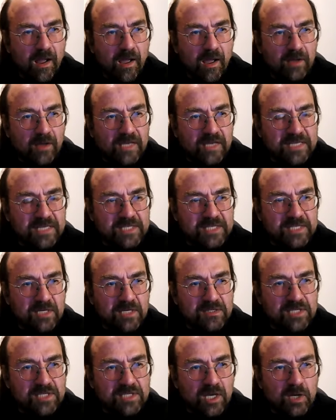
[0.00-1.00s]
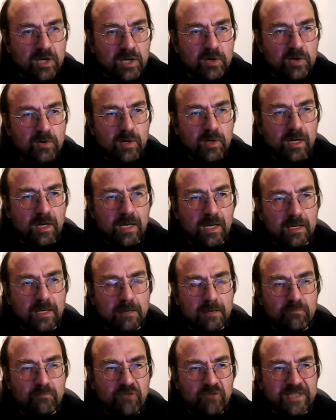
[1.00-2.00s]
Okay, so
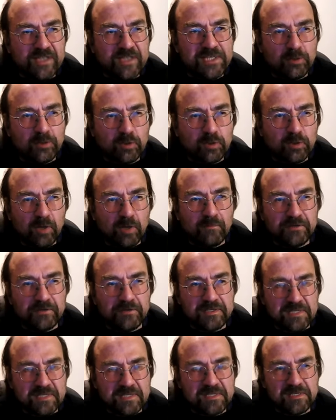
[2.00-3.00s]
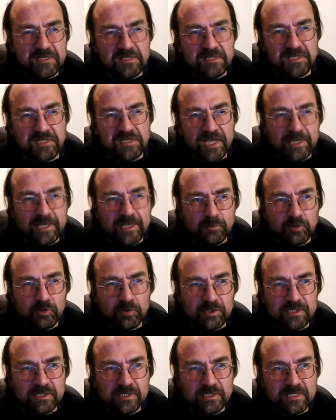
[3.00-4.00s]
practical confidence is sustainable,
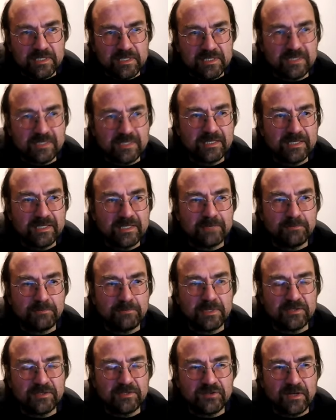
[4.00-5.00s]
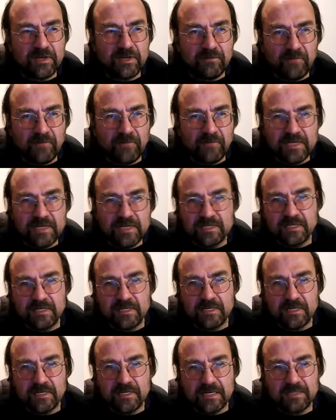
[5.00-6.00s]
and but trying to find
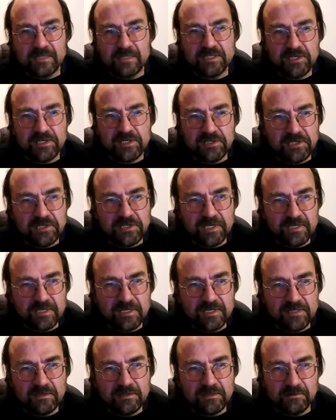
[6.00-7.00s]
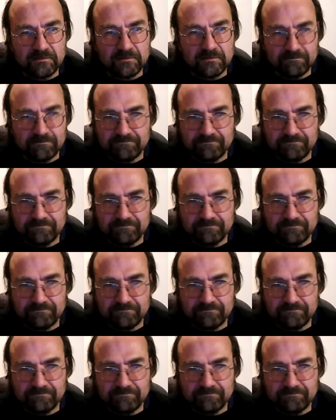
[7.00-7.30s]
certainty is not.